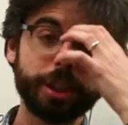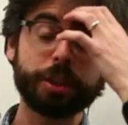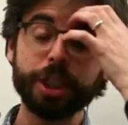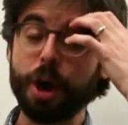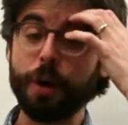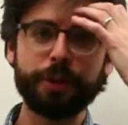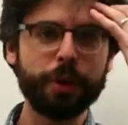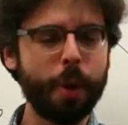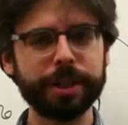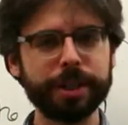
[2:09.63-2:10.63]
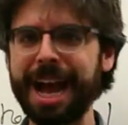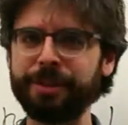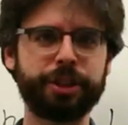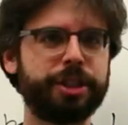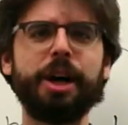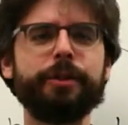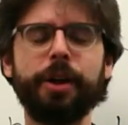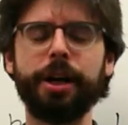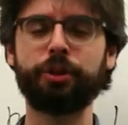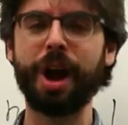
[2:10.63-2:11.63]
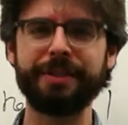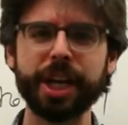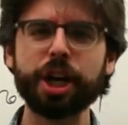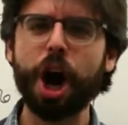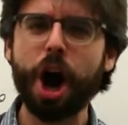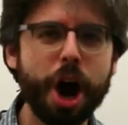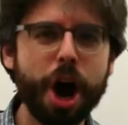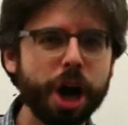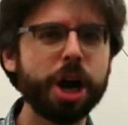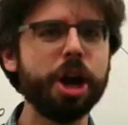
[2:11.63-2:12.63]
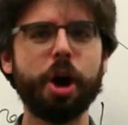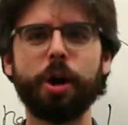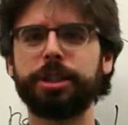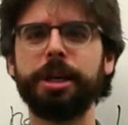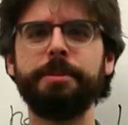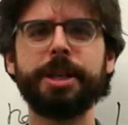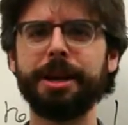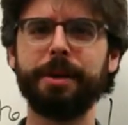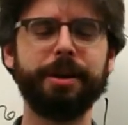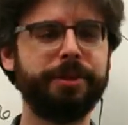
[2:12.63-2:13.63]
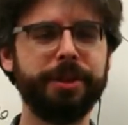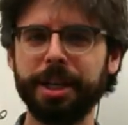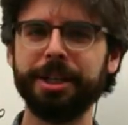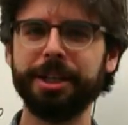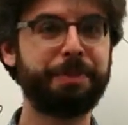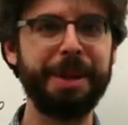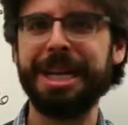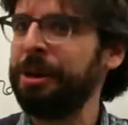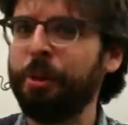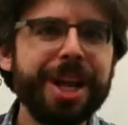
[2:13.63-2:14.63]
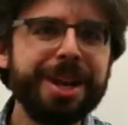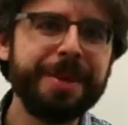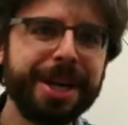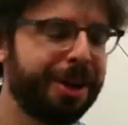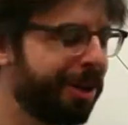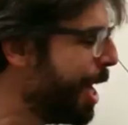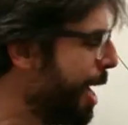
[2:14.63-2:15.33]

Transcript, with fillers: is, you know, if you wanted to have a self a driving car or some type of spinning windmill.